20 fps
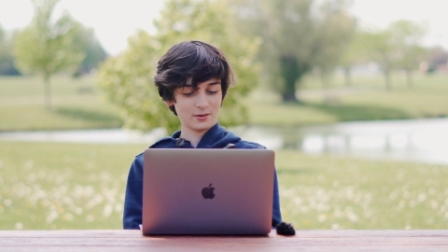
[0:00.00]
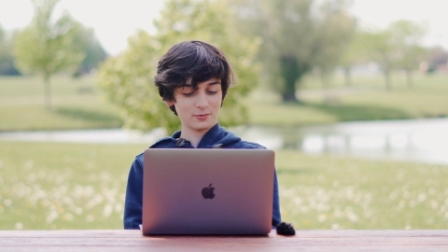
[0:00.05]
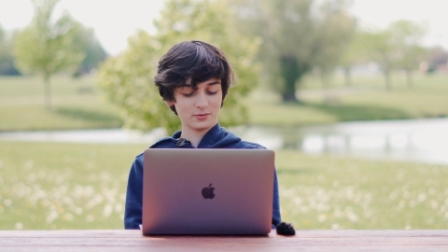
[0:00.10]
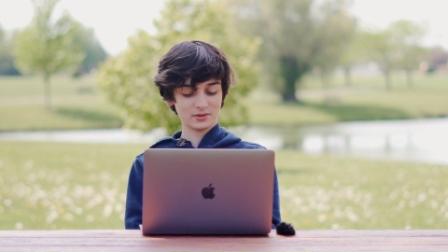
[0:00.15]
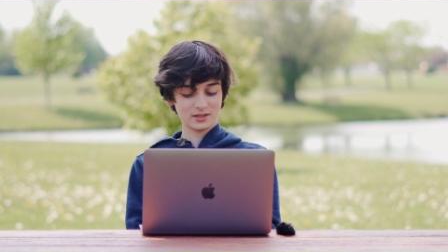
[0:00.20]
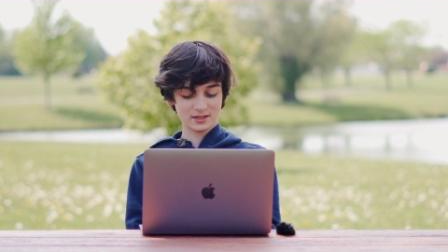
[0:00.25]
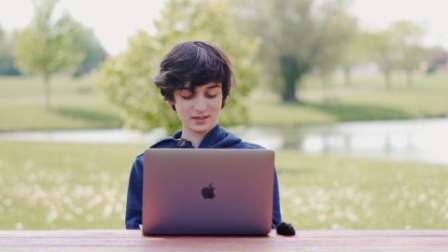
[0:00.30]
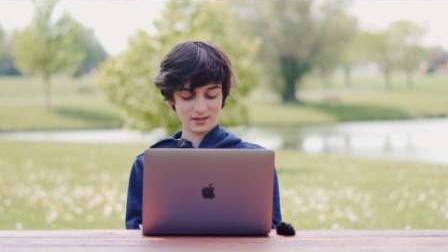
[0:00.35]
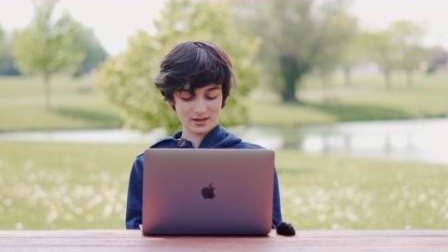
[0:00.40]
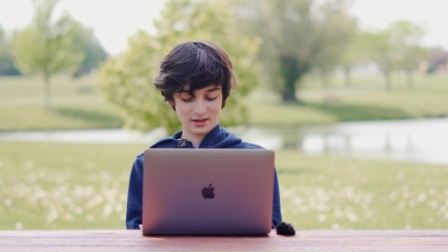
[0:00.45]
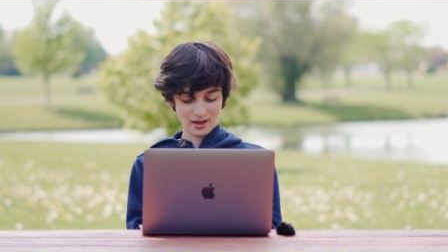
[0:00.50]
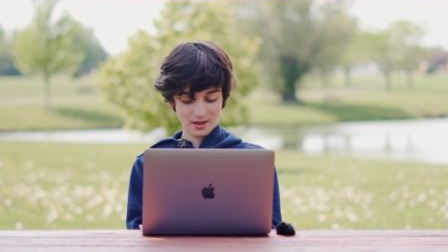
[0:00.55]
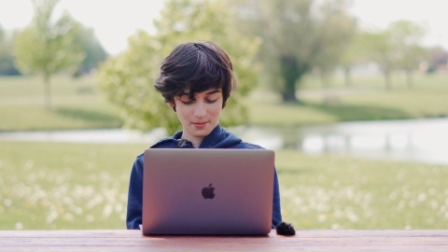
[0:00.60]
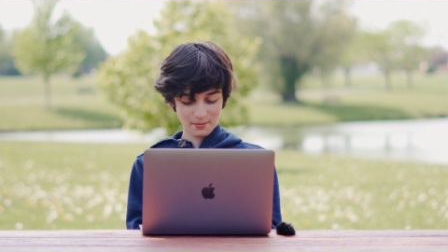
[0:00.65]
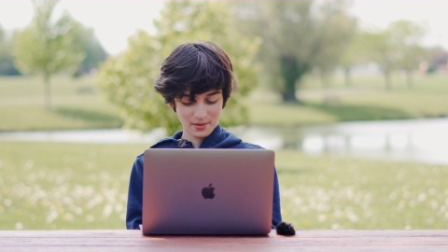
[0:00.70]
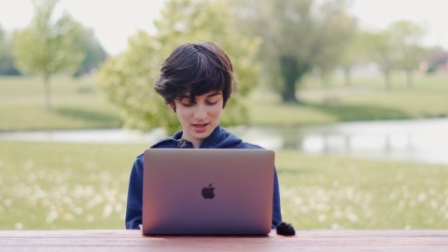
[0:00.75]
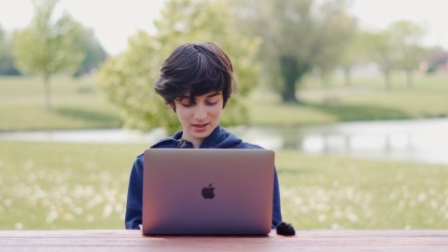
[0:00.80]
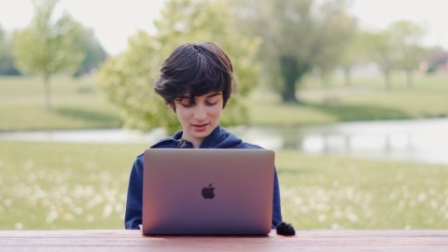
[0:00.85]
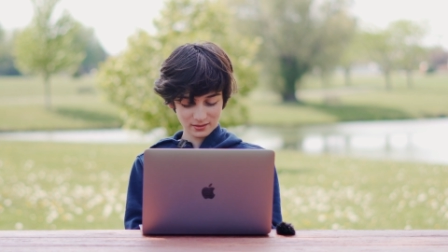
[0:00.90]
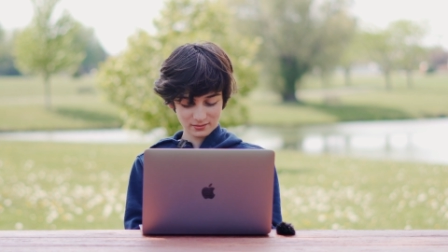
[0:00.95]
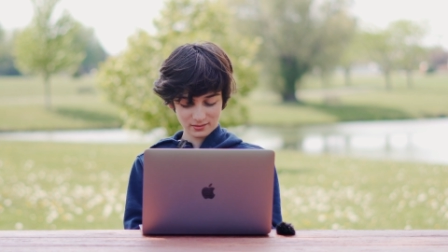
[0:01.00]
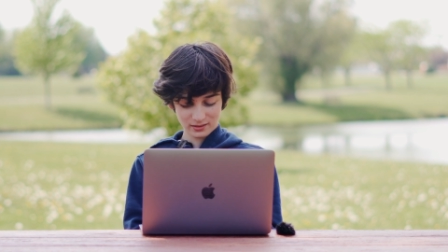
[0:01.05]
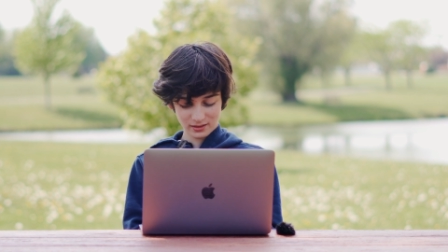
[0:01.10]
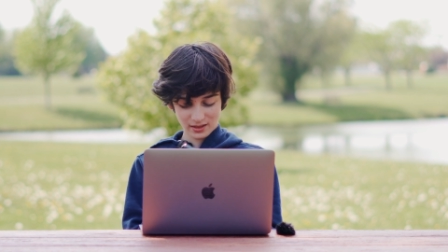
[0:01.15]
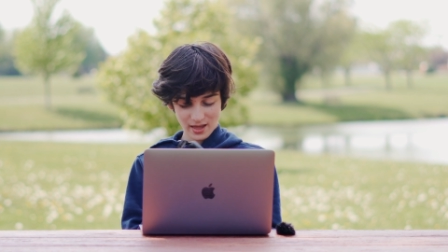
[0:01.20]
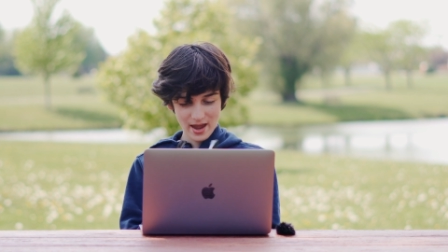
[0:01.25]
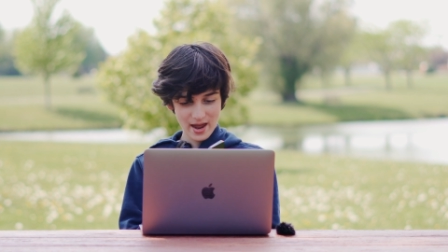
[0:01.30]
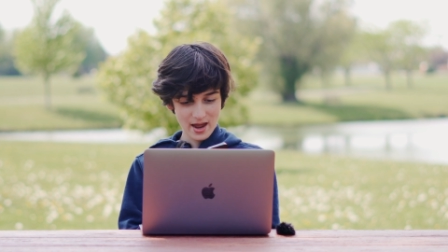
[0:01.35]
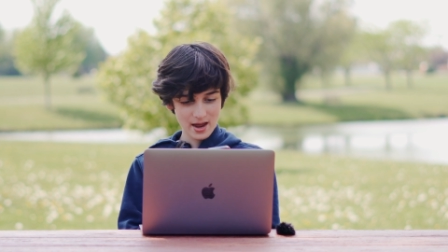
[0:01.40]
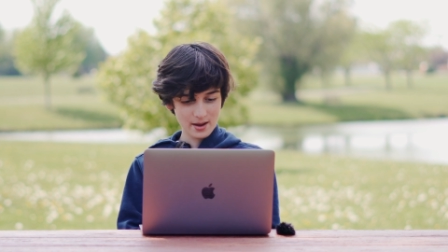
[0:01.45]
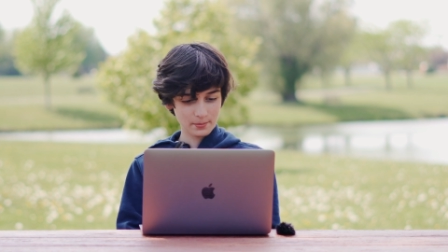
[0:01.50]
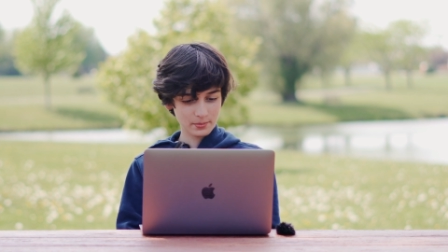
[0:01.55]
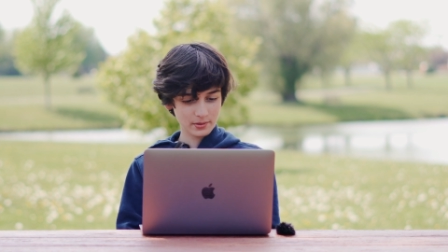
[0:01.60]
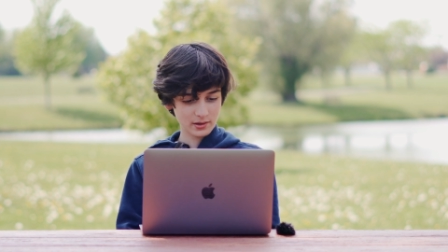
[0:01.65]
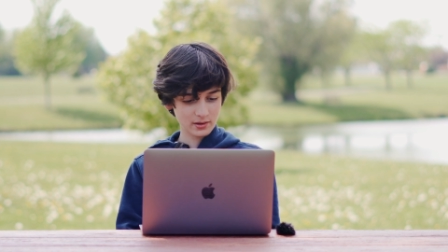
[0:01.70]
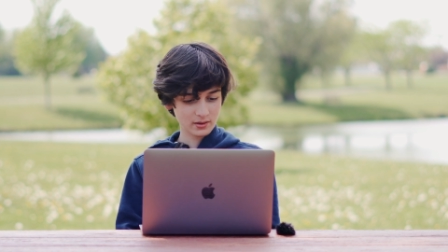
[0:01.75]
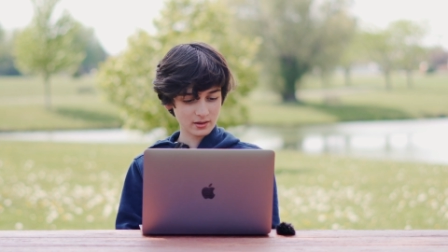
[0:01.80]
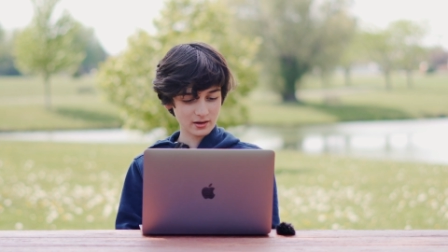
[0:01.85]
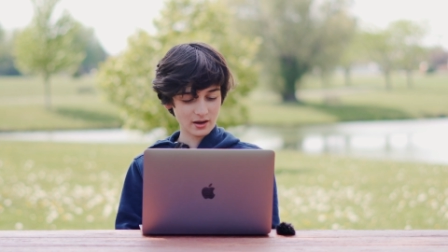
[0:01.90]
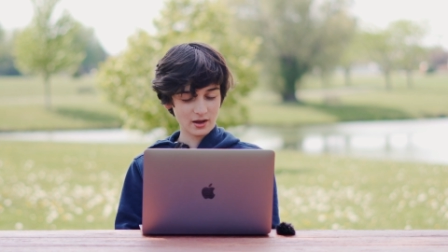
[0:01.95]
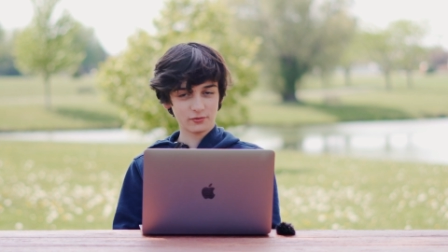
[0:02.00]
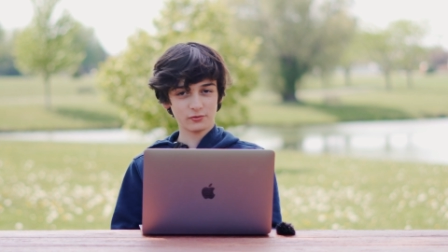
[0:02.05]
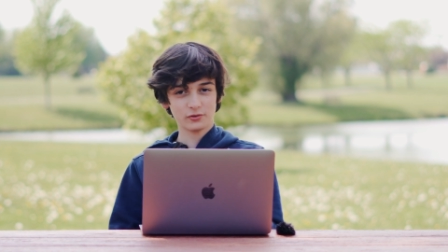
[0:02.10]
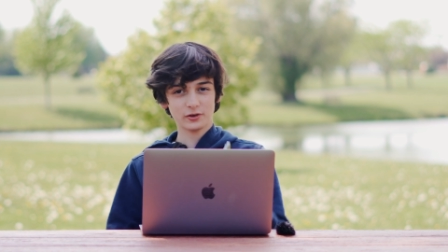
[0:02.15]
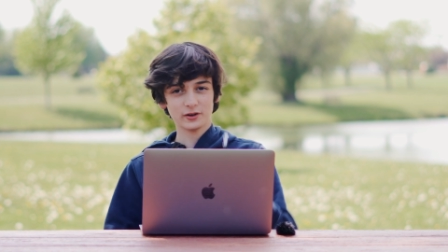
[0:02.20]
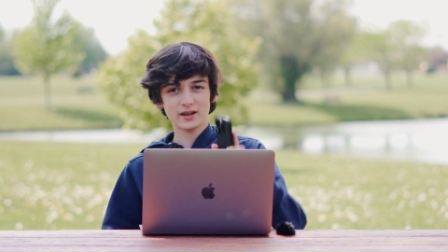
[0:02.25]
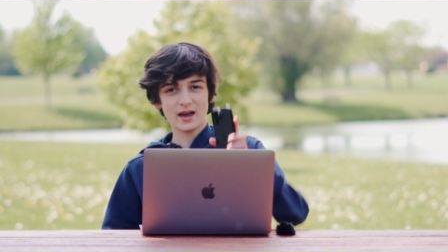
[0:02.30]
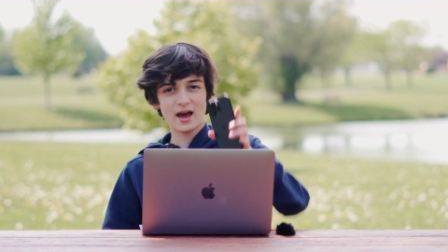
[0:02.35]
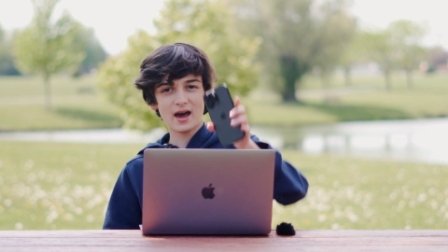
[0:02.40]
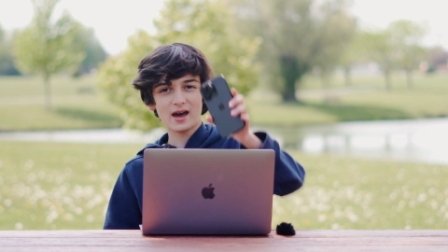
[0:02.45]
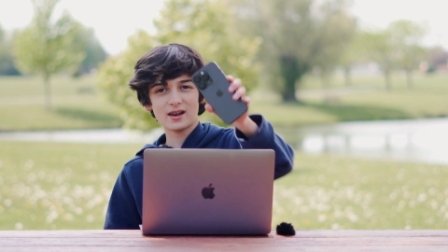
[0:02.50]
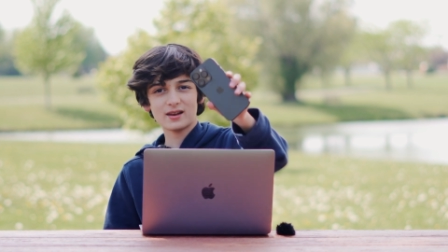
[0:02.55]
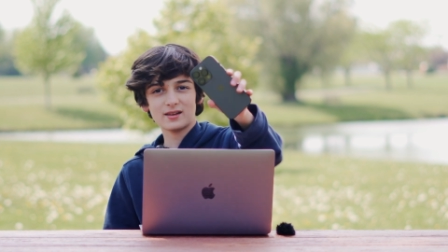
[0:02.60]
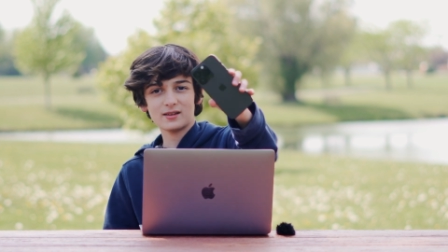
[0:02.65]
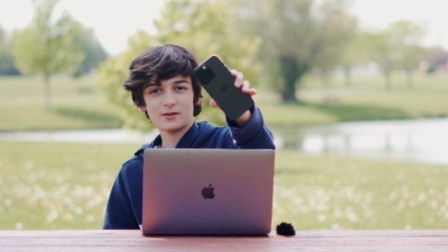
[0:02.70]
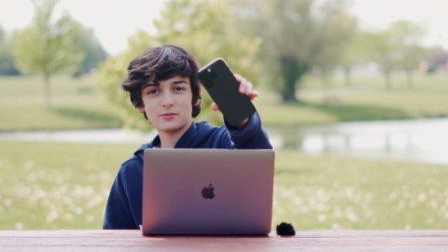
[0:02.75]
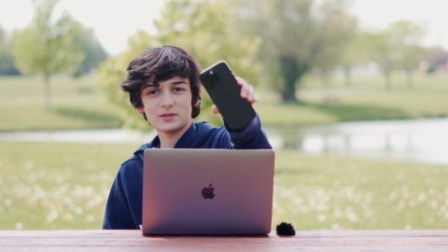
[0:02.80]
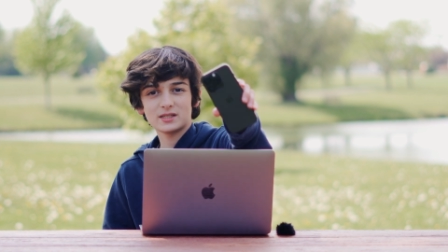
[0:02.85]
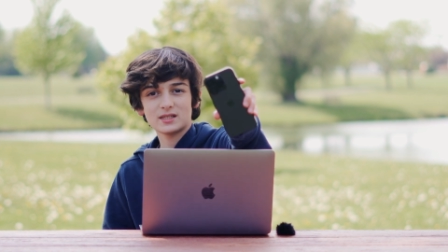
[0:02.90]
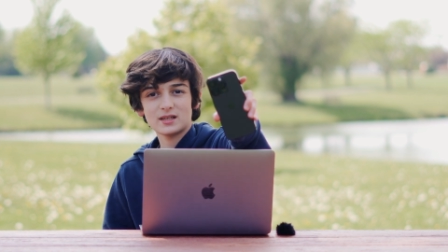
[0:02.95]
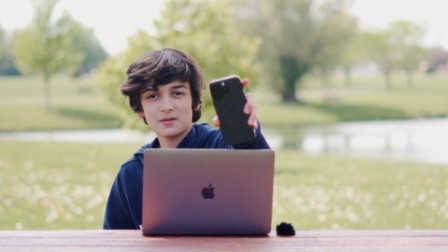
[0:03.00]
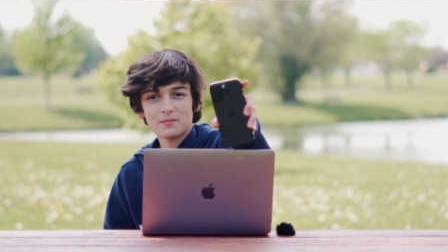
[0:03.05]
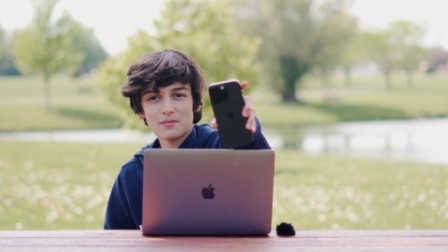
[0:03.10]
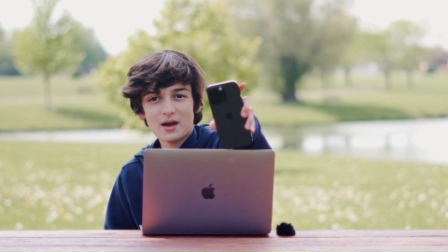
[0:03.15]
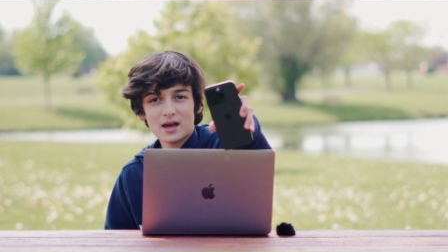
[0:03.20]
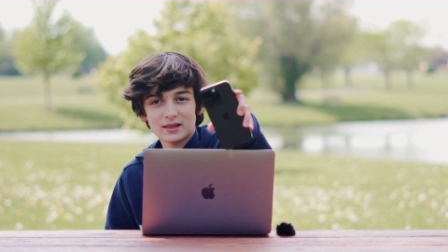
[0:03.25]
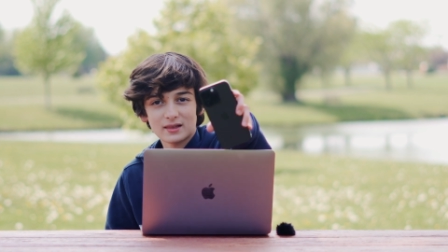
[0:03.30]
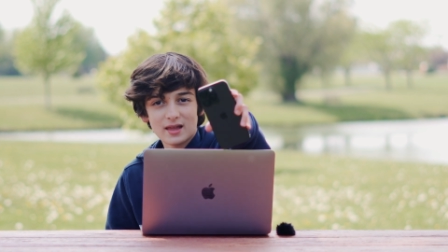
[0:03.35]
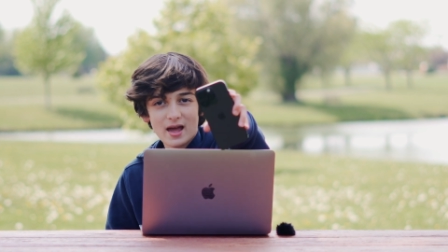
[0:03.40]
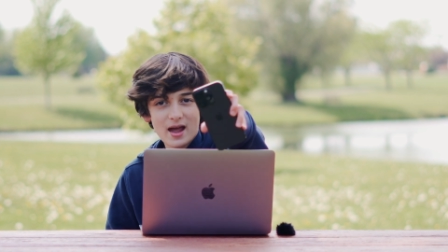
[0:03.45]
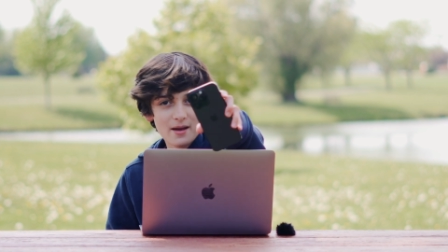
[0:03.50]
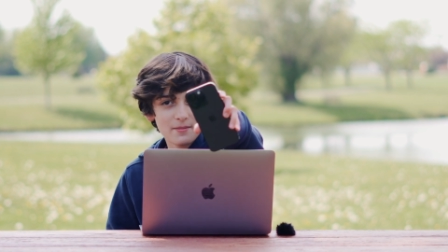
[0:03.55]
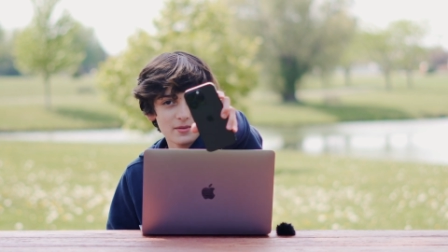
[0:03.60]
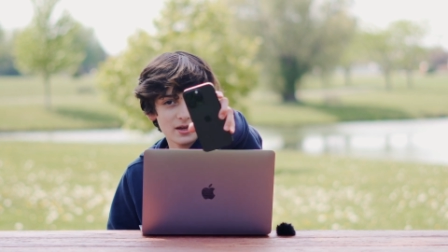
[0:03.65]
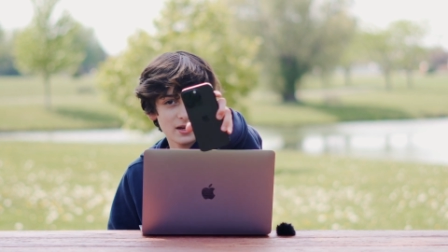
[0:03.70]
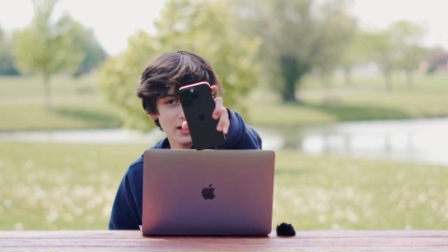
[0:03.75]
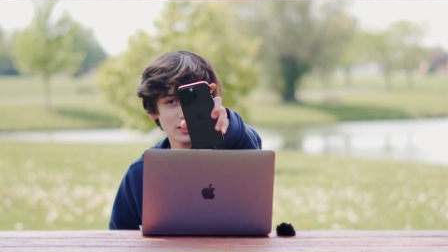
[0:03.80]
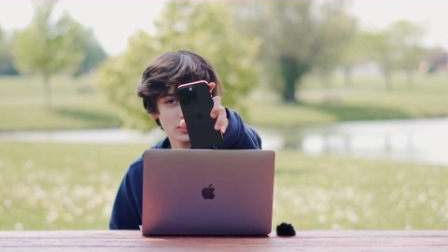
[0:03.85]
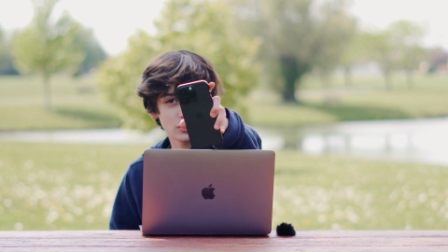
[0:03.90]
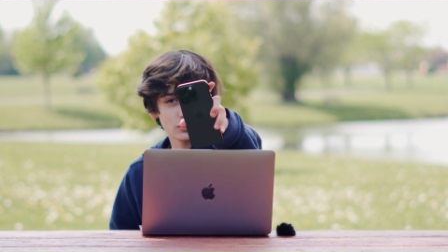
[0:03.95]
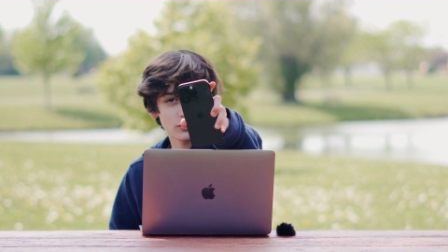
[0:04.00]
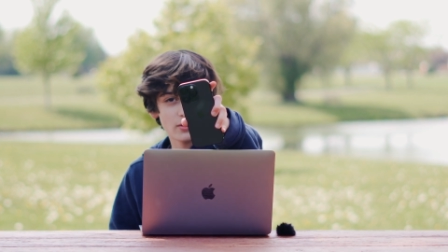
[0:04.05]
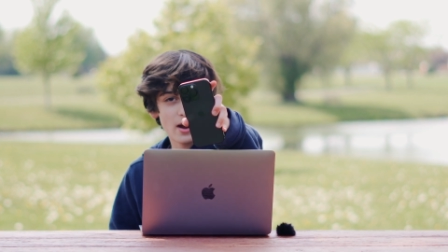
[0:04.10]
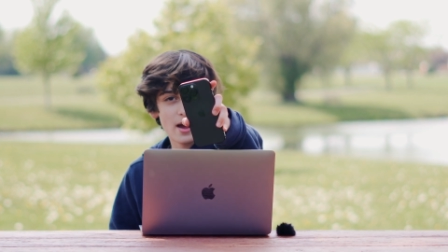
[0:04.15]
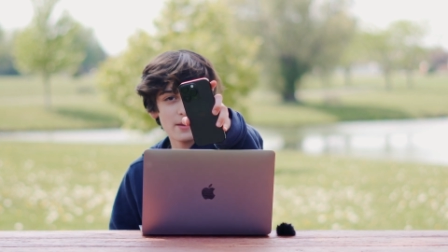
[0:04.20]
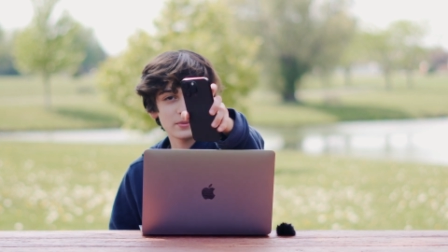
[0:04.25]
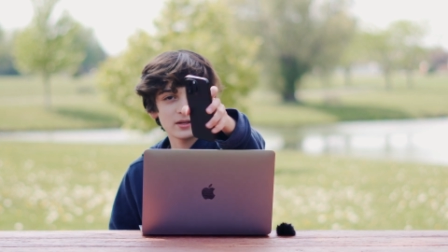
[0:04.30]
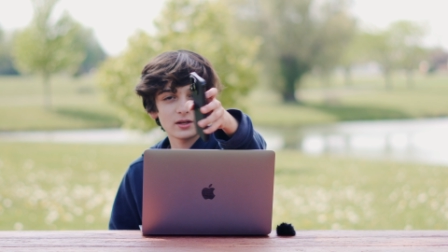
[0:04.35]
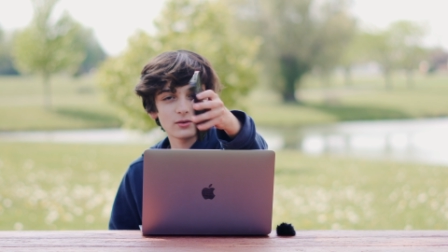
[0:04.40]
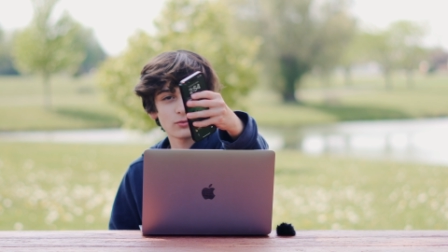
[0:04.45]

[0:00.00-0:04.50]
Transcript: It was sitting on my lap and I forgot it was in my lap and I dropped